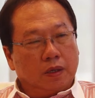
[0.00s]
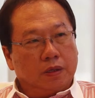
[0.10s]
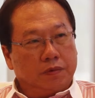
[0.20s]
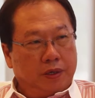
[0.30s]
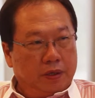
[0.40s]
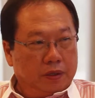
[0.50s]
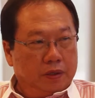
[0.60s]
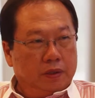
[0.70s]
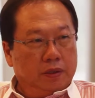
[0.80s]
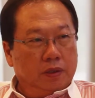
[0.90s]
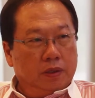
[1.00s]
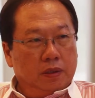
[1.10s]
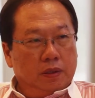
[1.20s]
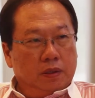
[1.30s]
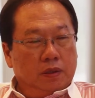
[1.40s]
career,
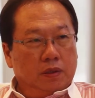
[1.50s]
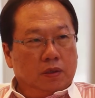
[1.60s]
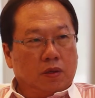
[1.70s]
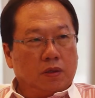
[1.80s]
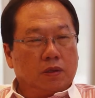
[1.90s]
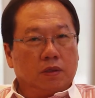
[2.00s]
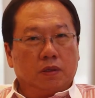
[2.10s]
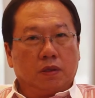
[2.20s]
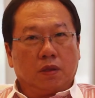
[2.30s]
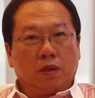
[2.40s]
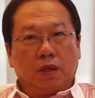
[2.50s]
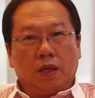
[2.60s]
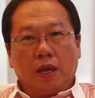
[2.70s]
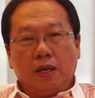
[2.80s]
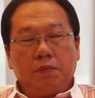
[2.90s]
not
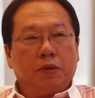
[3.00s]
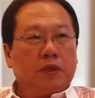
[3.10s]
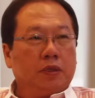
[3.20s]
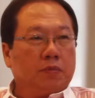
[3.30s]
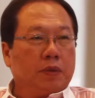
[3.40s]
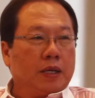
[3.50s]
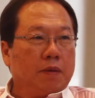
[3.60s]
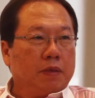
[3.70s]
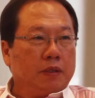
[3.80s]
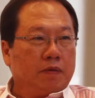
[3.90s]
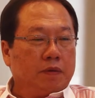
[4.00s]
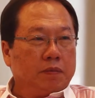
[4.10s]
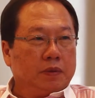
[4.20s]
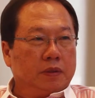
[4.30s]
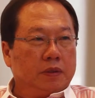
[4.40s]
anybody to become a
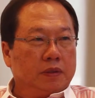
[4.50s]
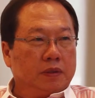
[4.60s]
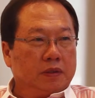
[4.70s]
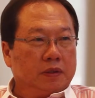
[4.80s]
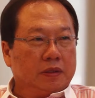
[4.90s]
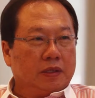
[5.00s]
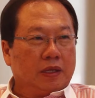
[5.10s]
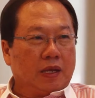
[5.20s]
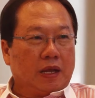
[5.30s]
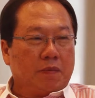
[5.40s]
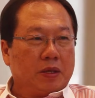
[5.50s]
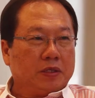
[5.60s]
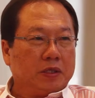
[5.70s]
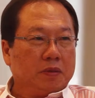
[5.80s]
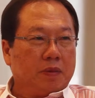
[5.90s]
developer. I
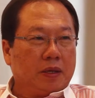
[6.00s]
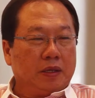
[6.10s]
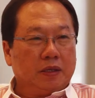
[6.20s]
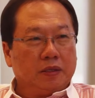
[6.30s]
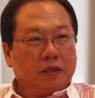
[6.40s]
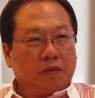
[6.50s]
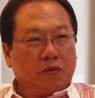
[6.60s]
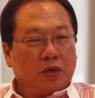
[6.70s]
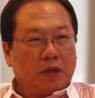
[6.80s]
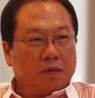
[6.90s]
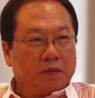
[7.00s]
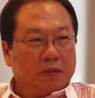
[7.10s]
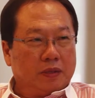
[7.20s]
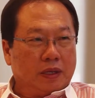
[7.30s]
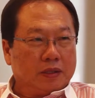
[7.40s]
mentioned I brought up
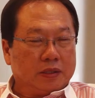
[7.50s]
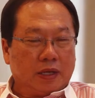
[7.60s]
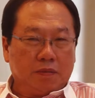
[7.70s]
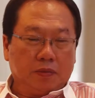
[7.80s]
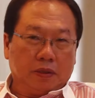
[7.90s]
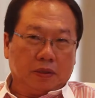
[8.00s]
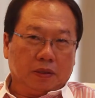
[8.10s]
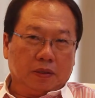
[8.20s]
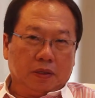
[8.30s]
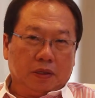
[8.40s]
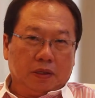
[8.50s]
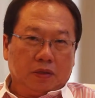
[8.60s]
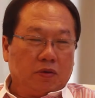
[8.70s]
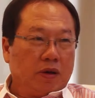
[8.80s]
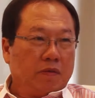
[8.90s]
last time,
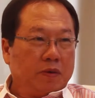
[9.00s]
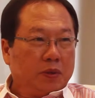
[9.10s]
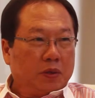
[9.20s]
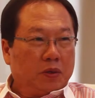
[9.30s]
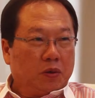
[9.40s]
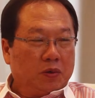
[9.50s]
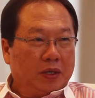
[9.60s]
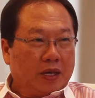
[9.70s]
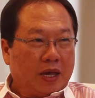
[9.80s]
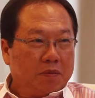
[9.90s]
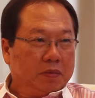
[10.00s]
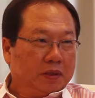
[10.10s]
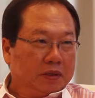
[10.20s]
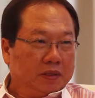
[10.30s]
not everybody holding a hammer